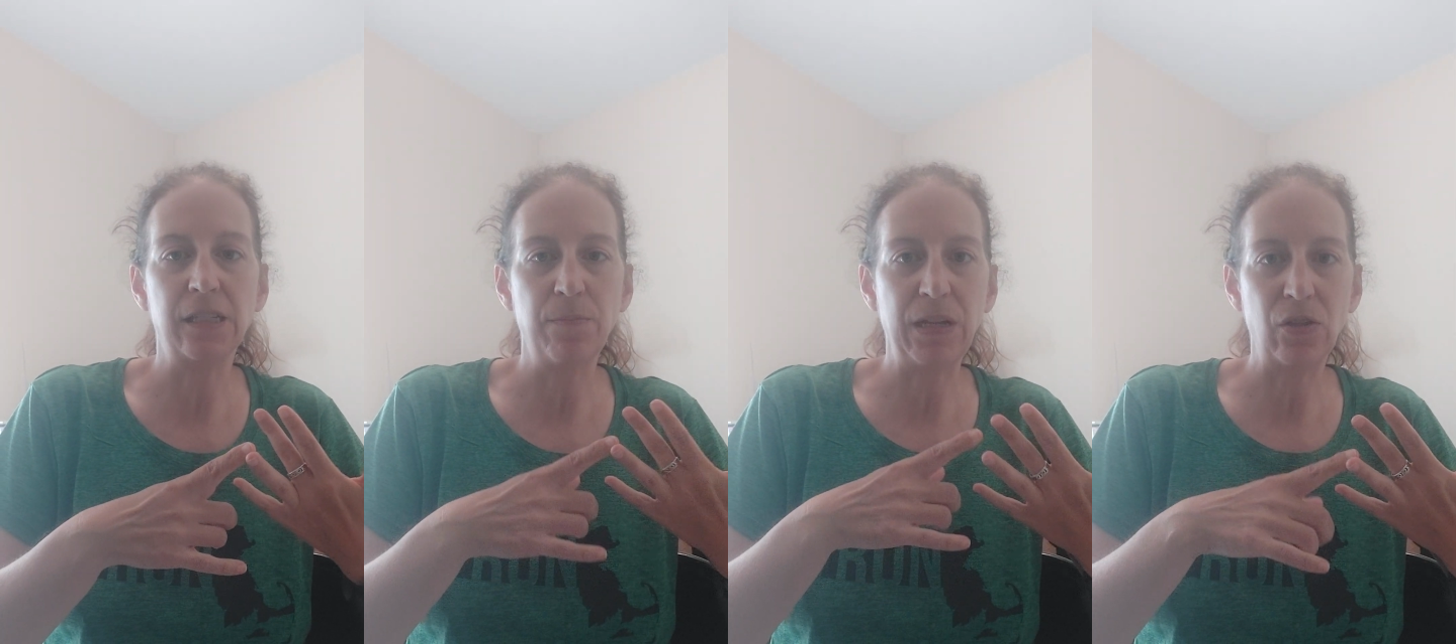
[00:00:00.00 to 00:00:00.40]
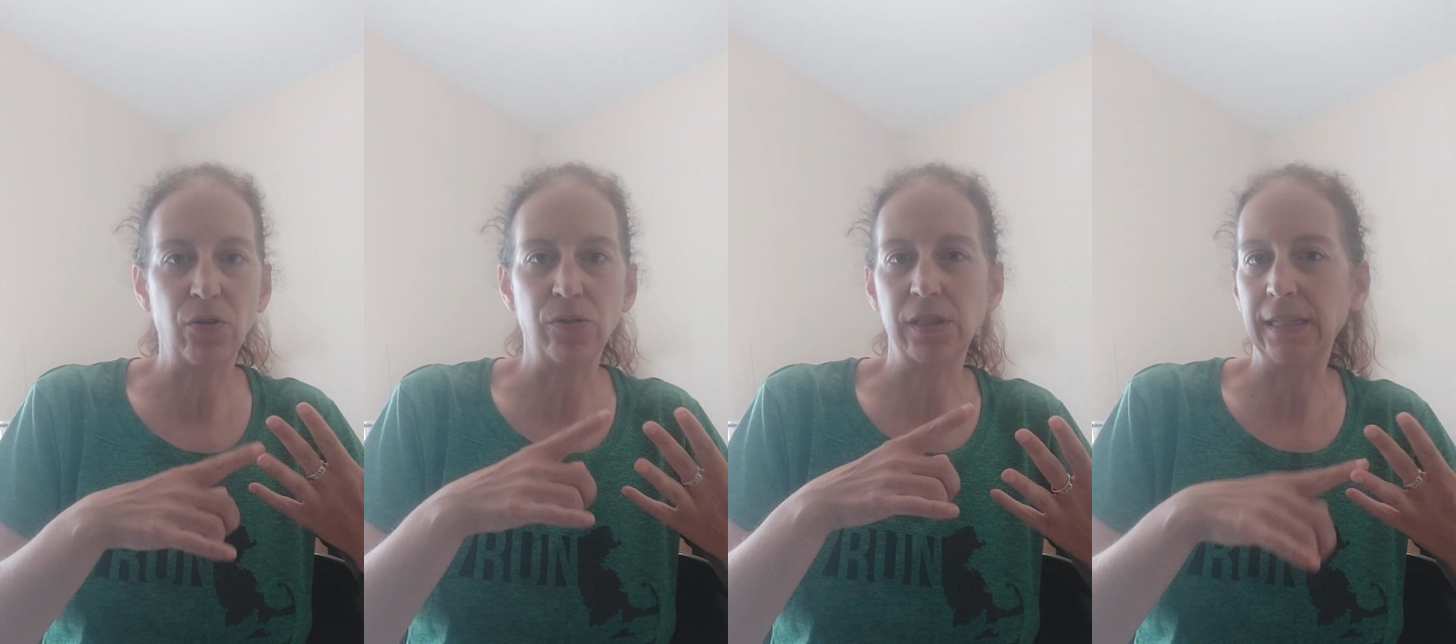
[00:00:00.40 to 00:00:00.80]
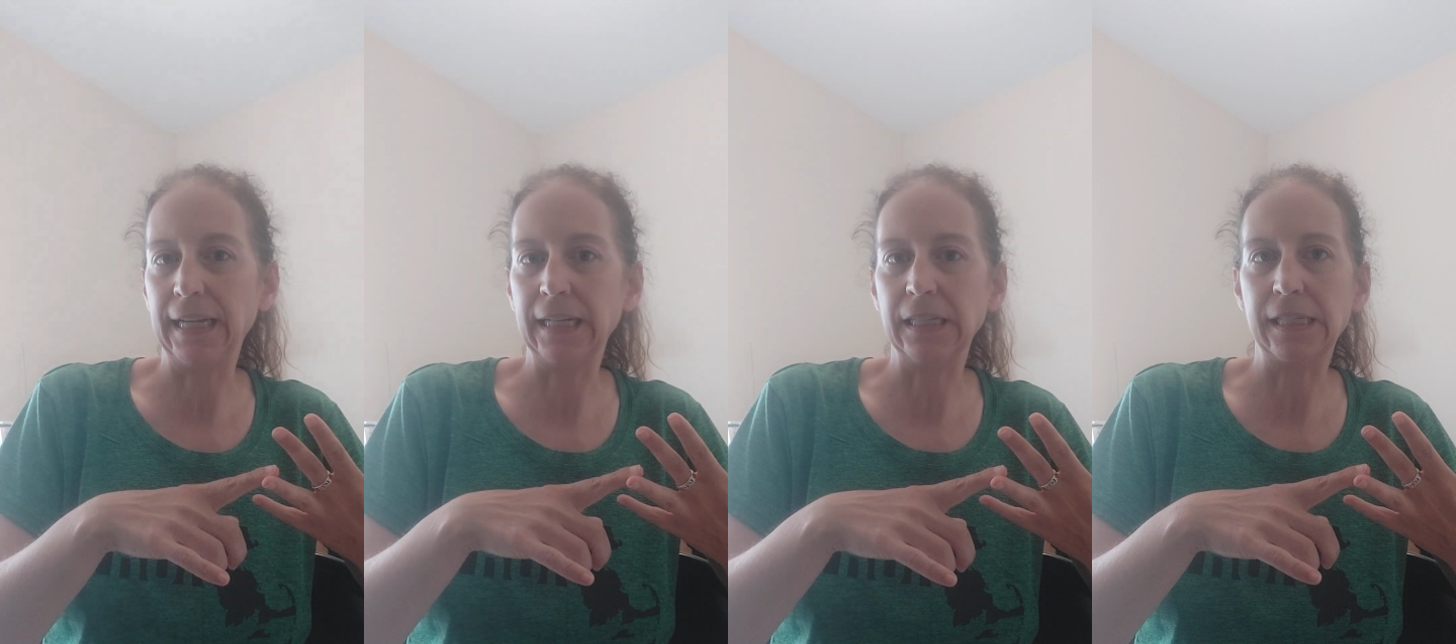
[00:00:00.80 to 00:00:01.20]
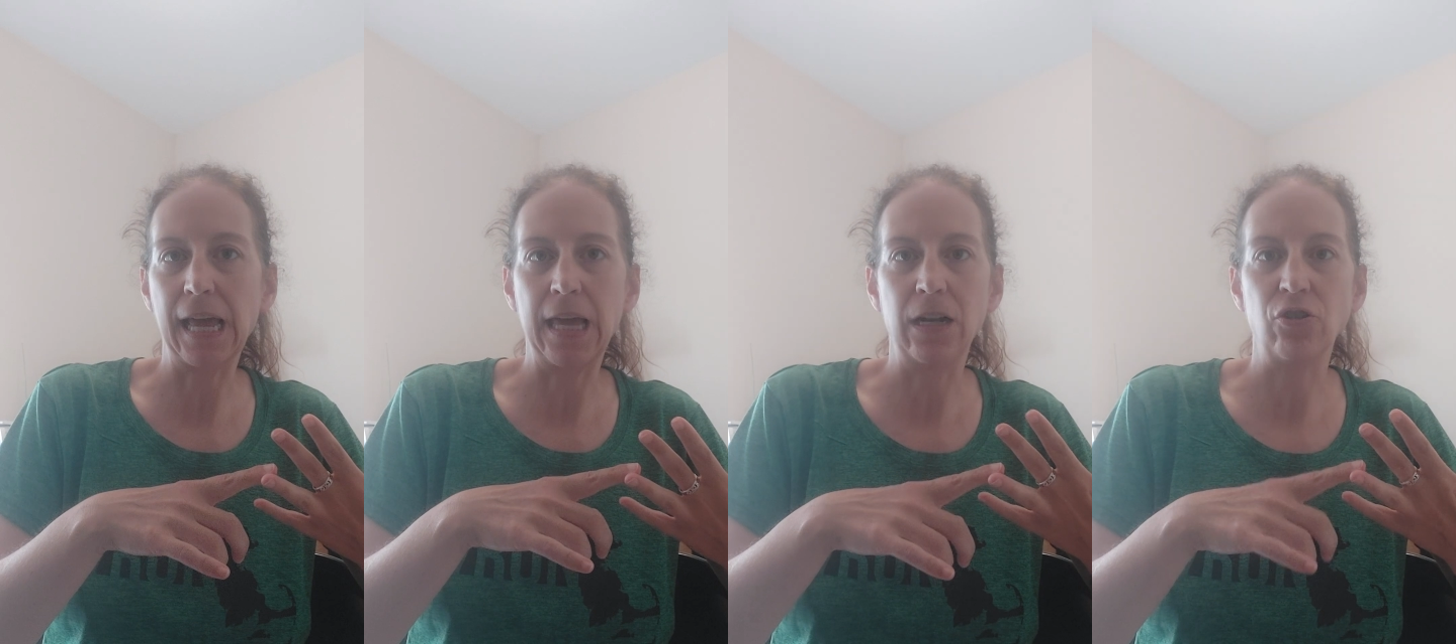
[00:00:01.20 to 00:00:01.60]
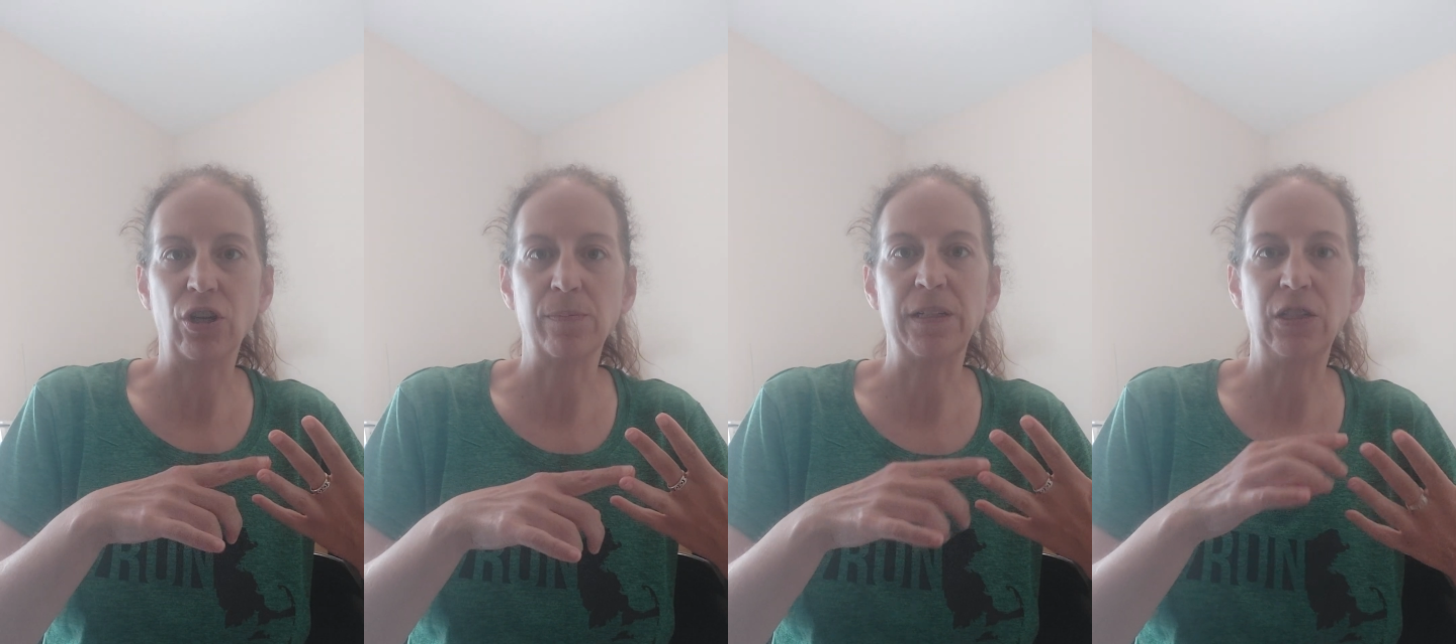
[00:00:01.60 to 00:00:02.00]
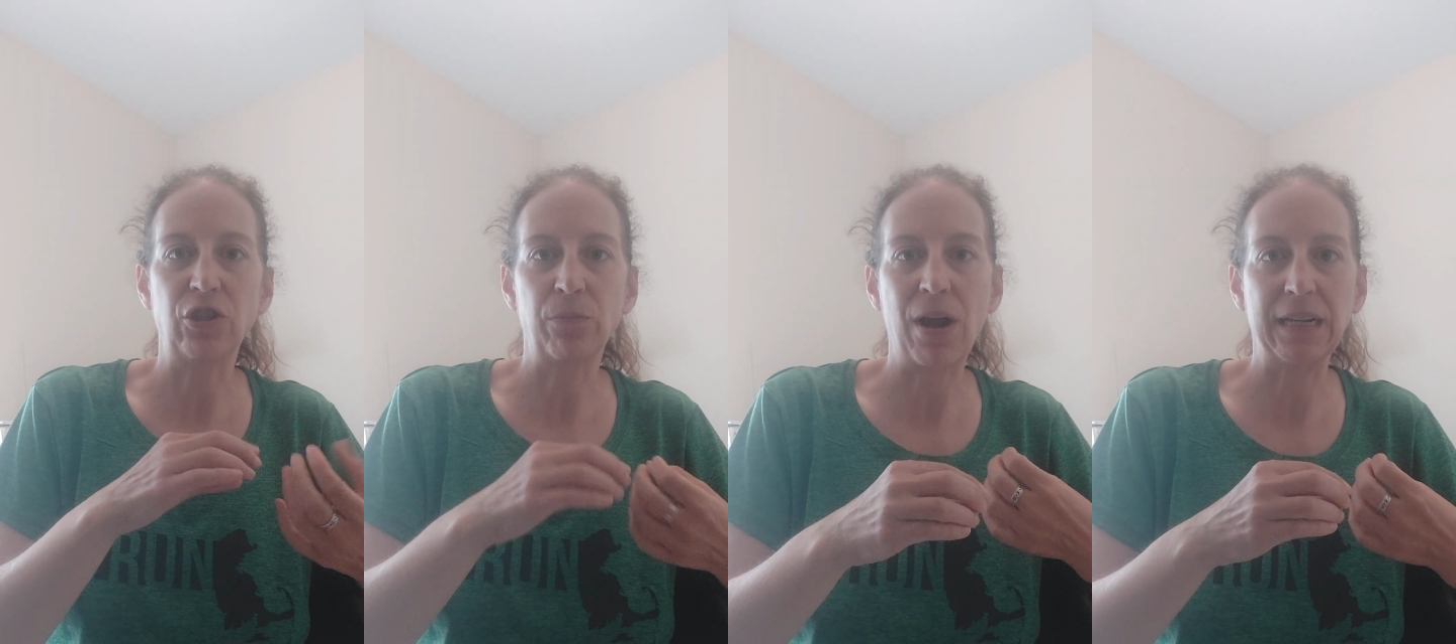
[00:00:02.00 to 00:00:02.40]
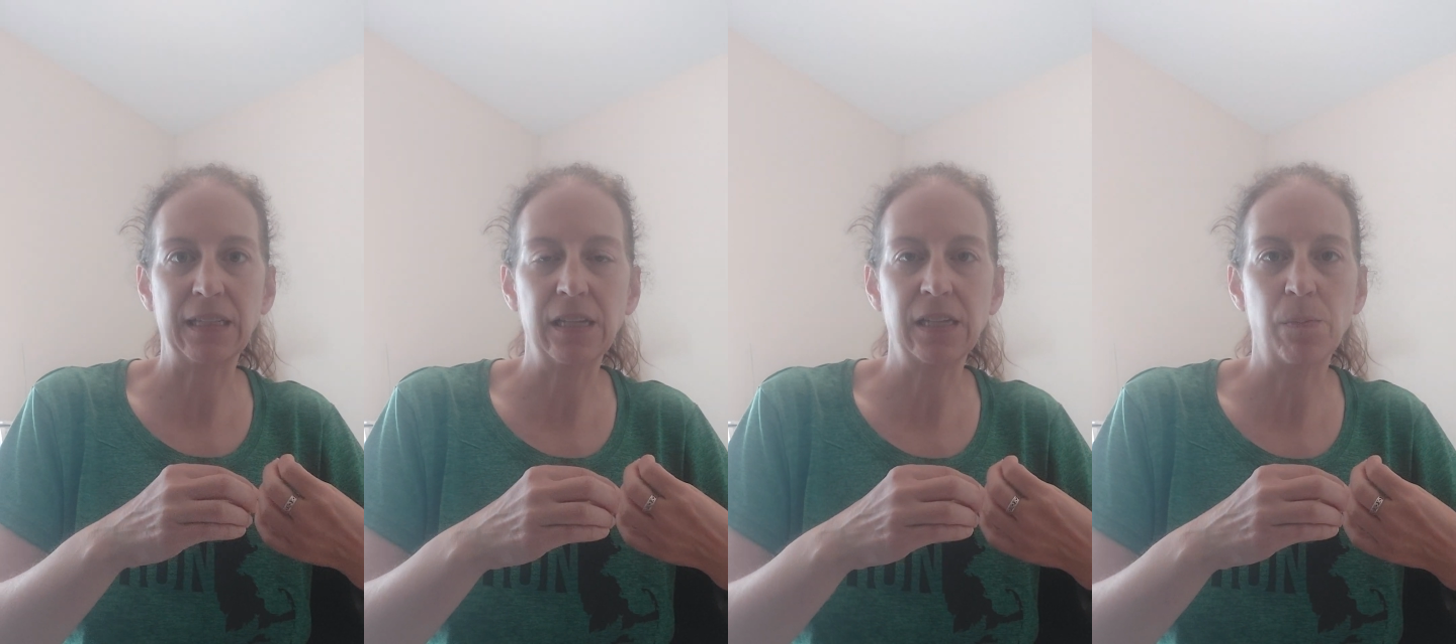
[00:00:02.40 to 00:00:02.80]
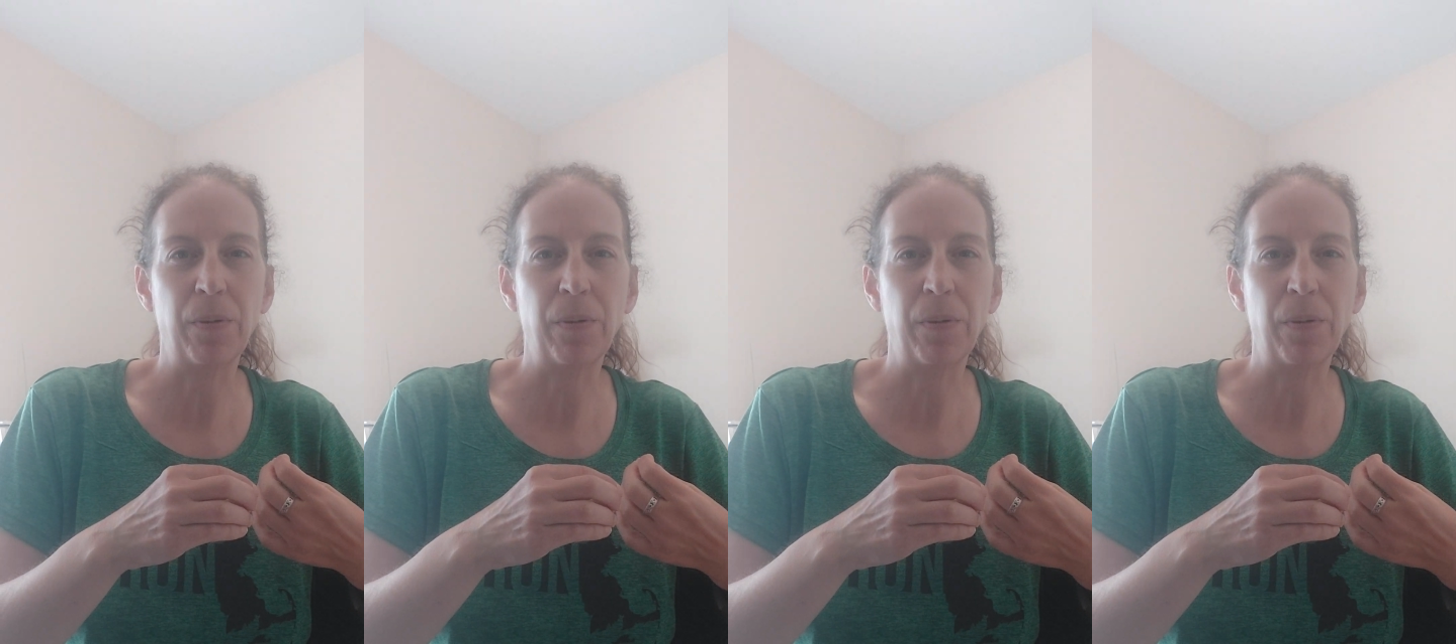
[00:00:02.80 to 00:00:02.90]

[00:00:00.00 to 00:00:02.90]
to meet those needs and adjust my teaching practice,